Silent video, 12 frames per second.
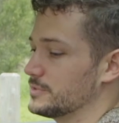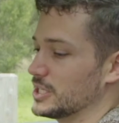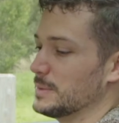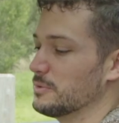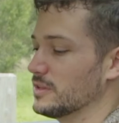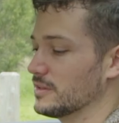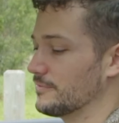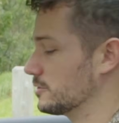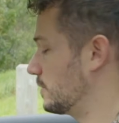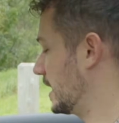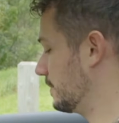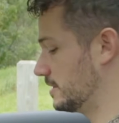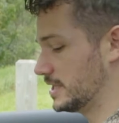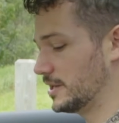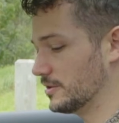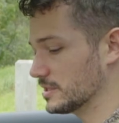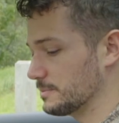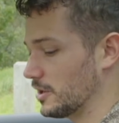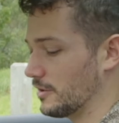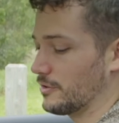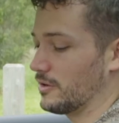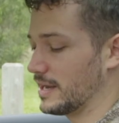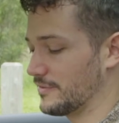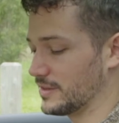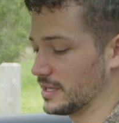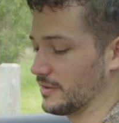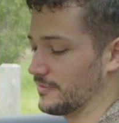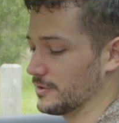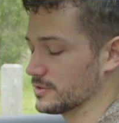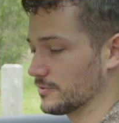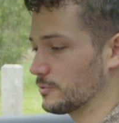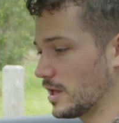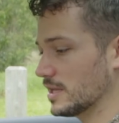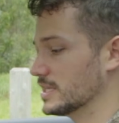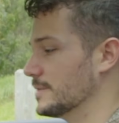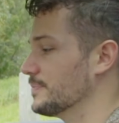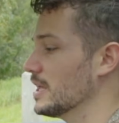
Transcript: cheaper than Volkswagen materials, but overall everything feels of quality.